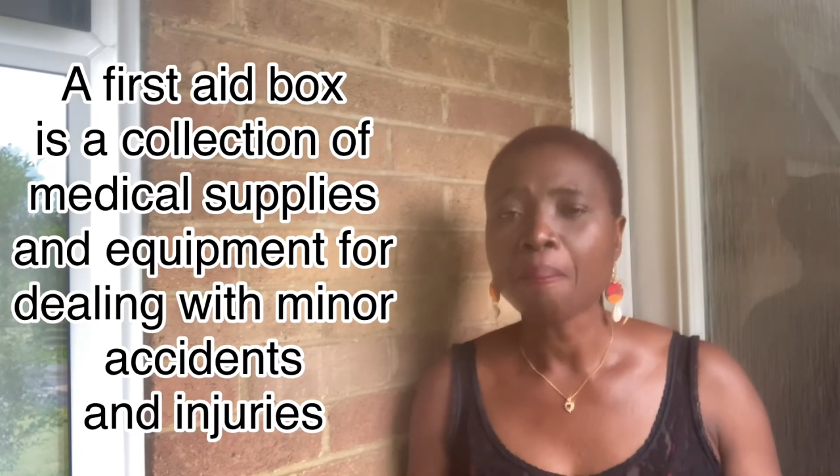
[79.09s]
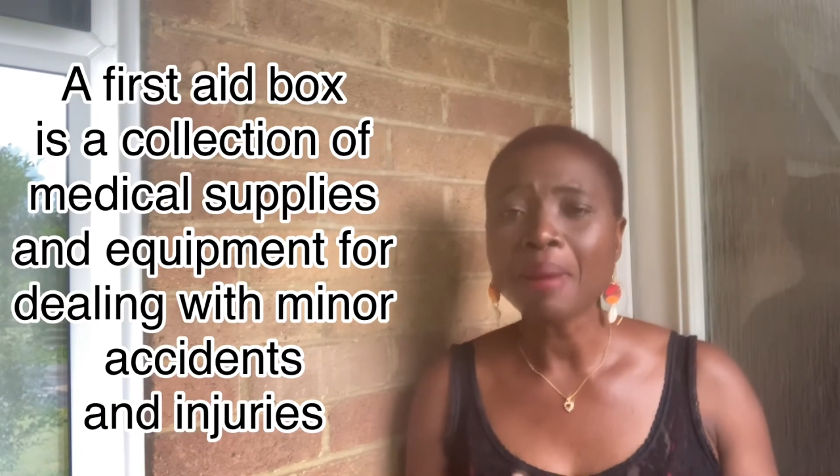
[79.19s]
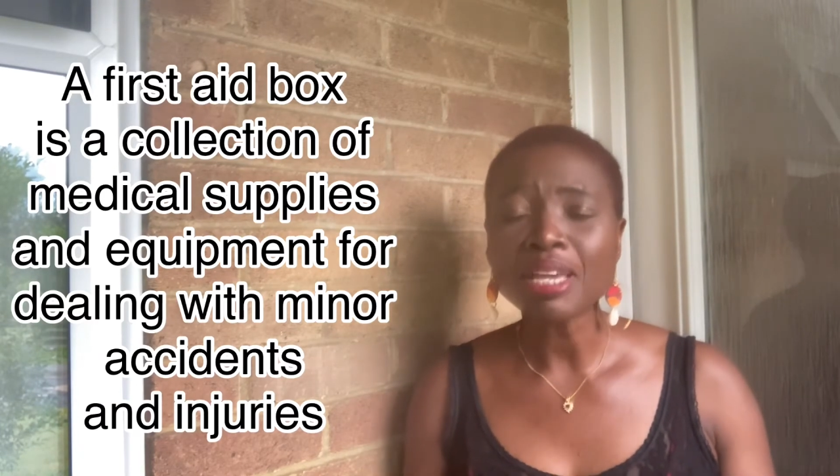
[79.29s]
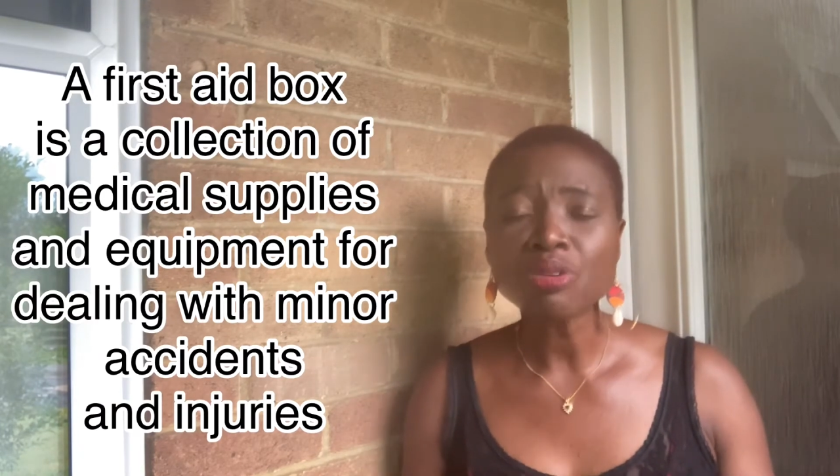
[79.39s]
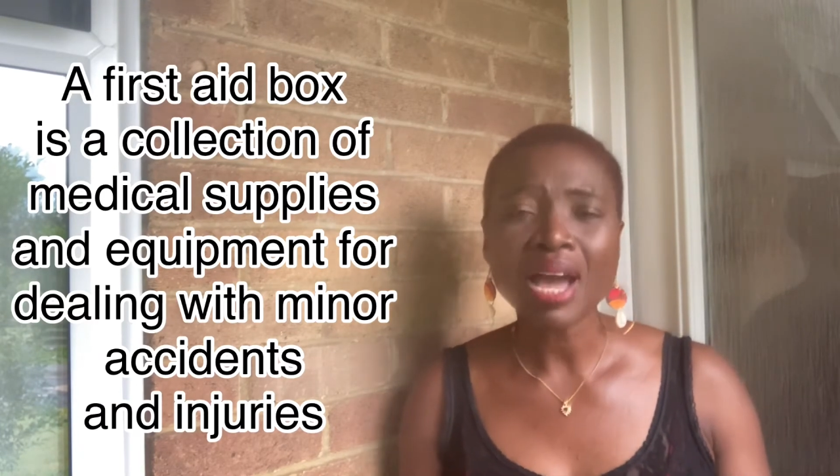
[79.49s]

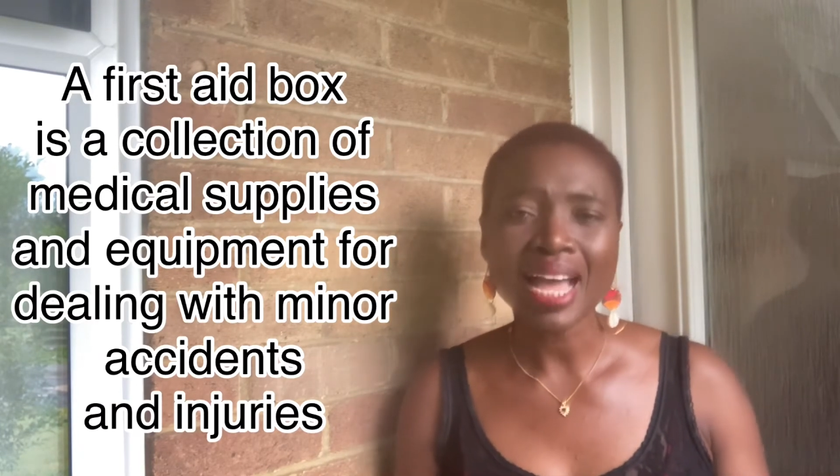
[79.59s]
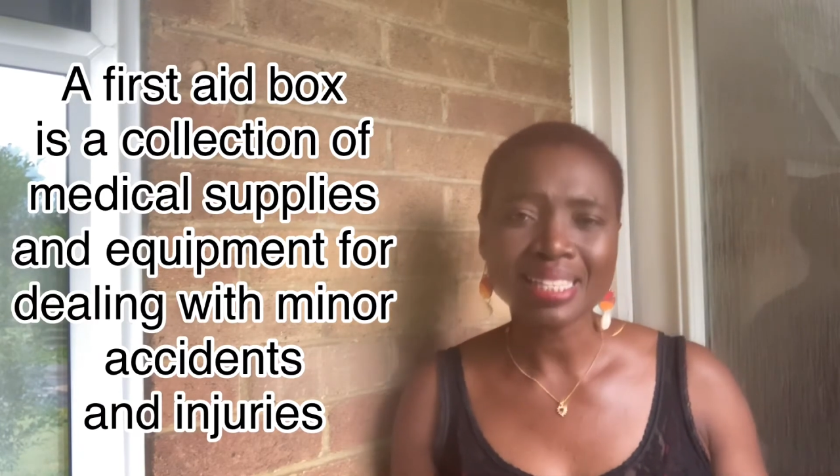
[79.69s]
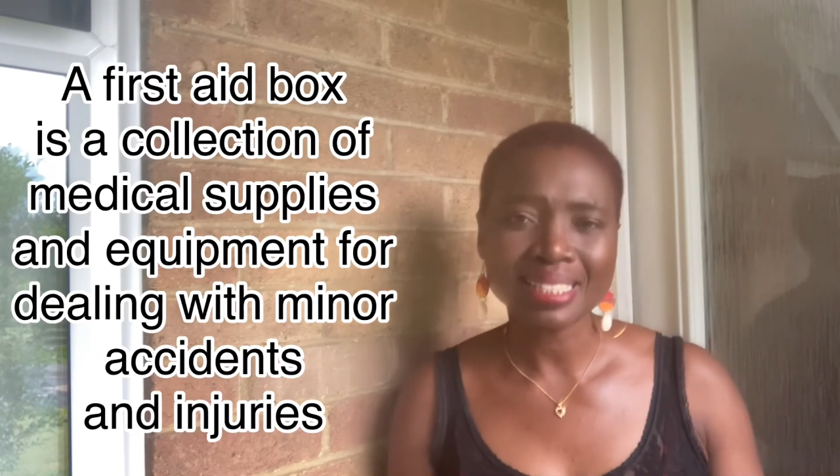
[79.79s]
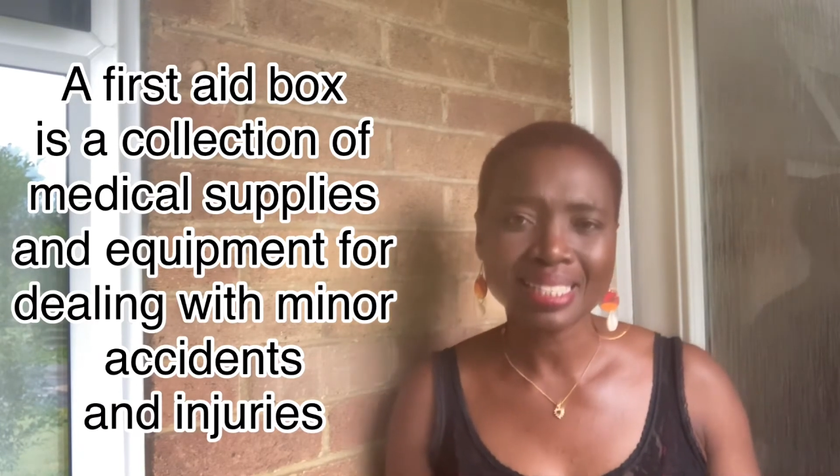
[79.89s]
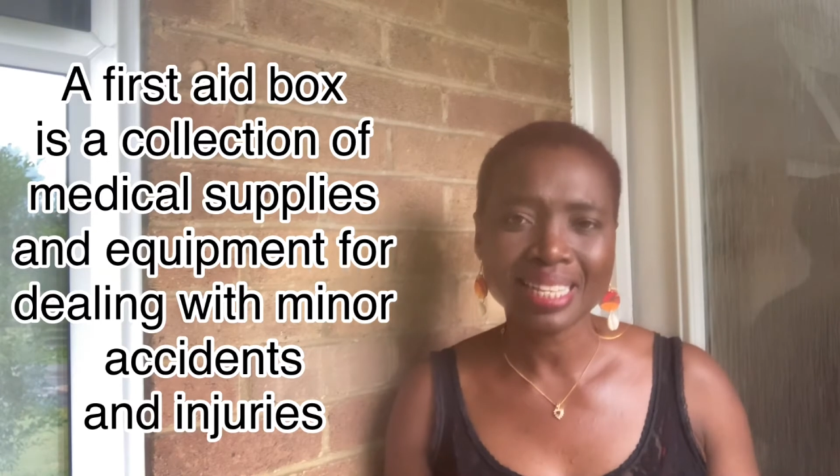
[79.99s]
minor
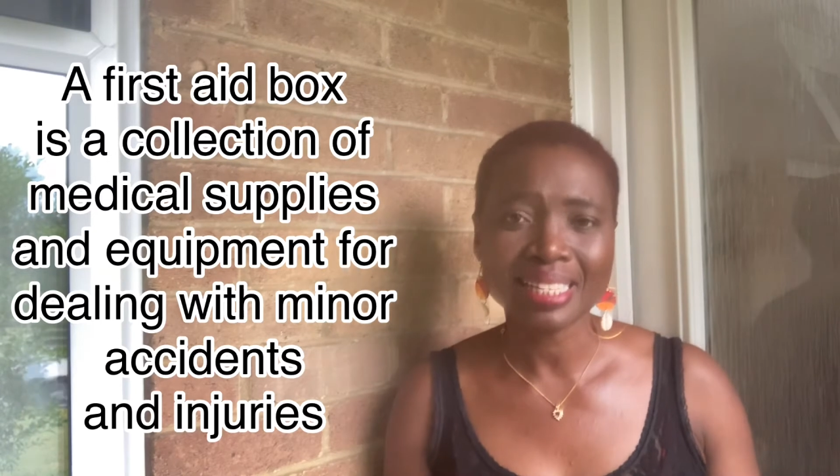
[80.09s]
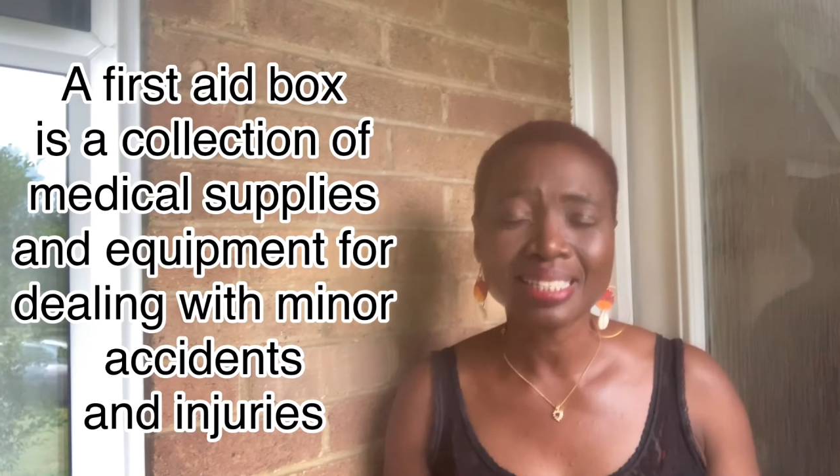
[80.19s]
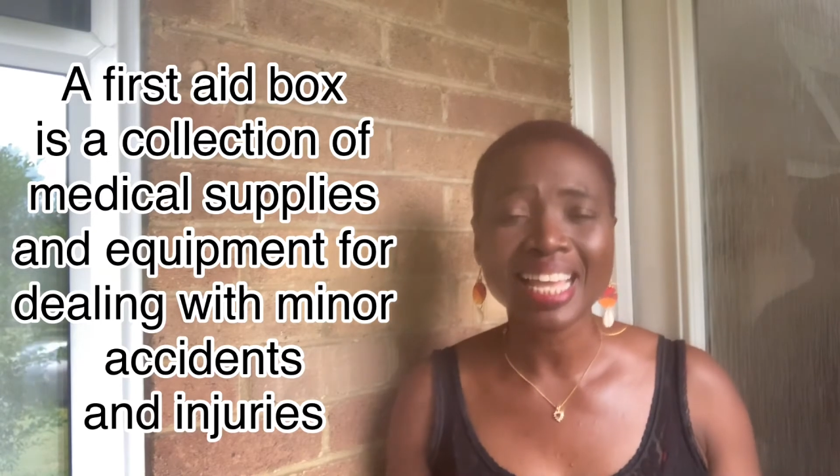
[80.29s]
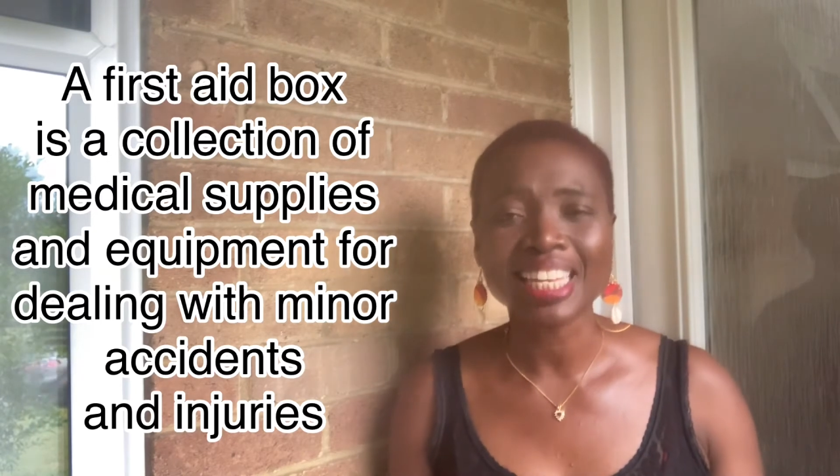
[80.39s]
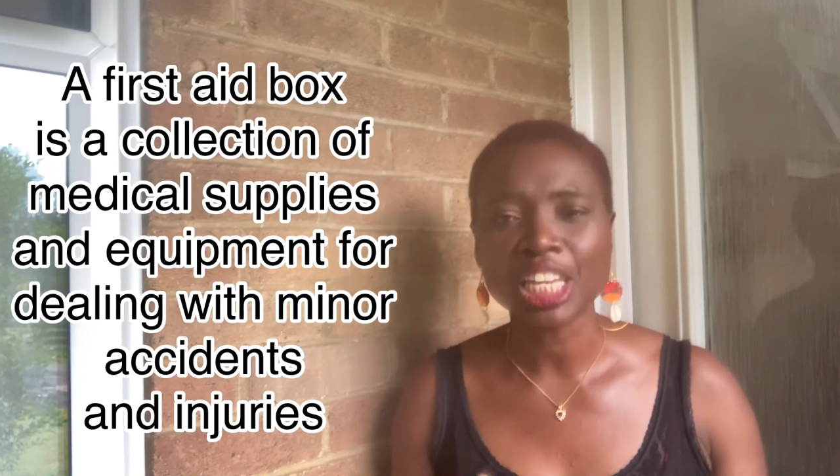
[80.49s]
accidents
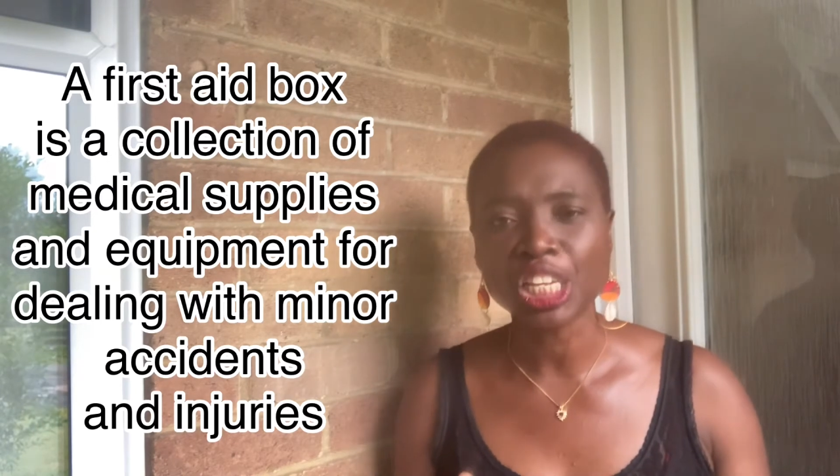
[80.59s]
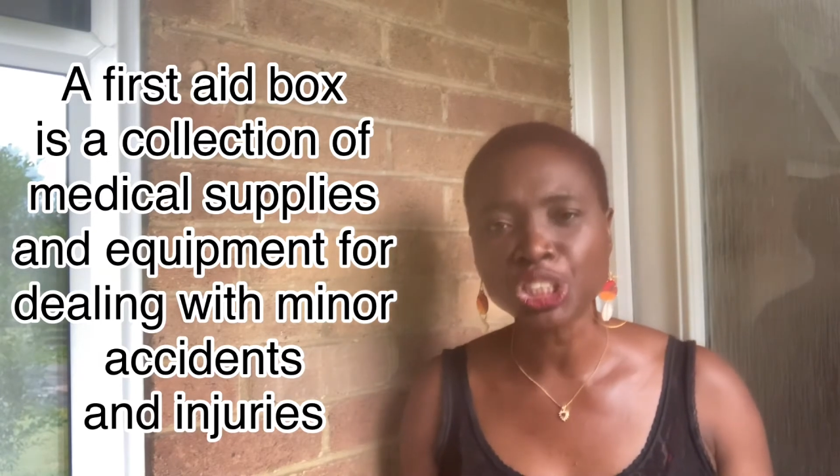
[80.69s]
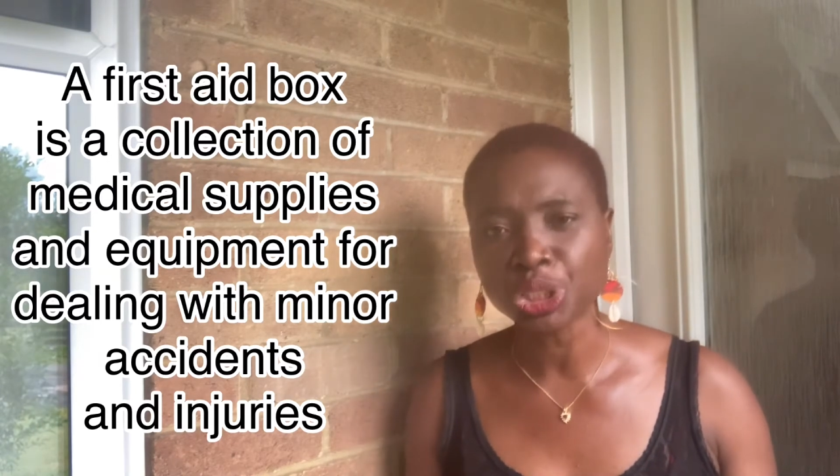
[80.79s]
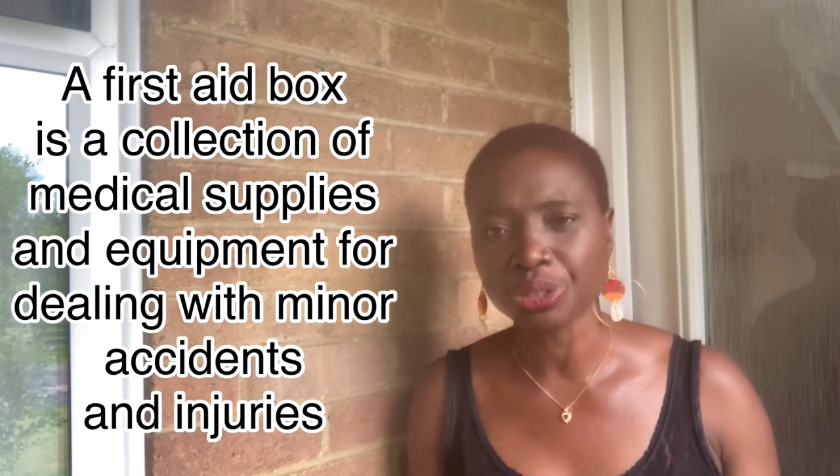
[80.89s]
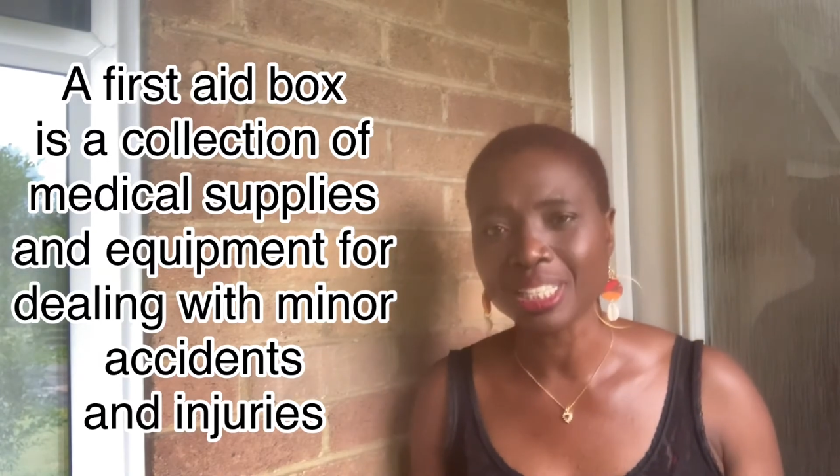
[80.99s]
and
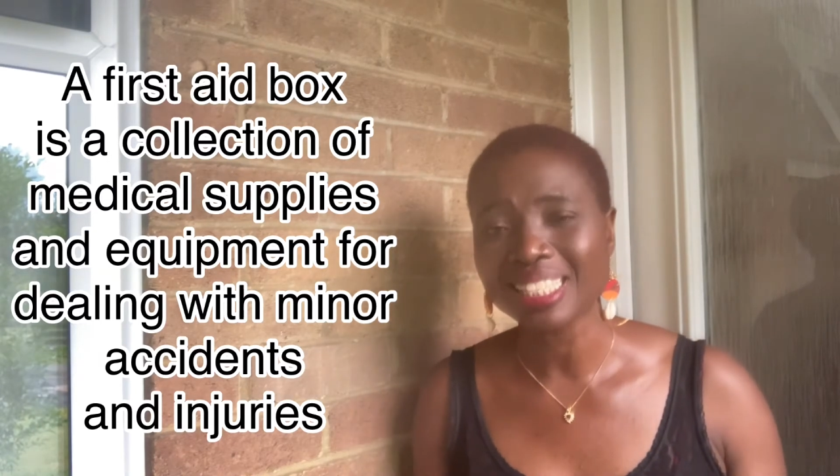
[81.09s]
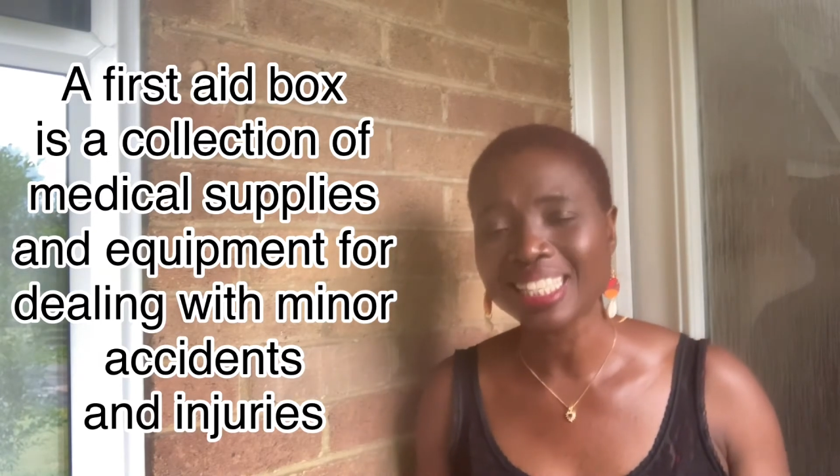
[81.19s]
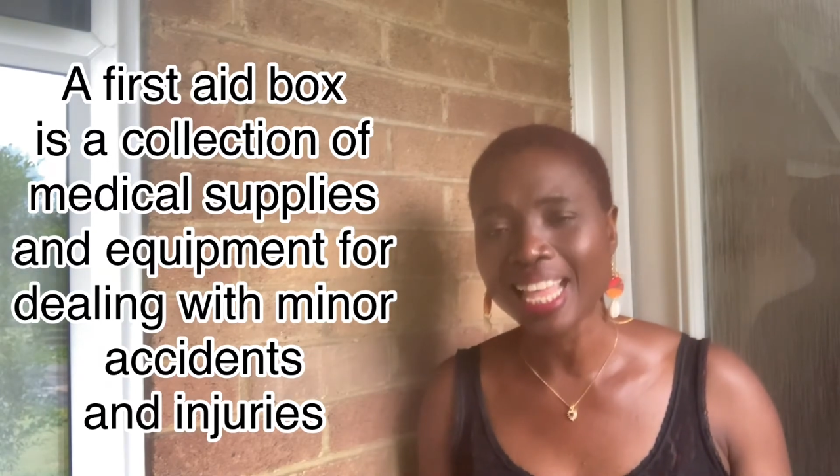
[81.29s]
injuries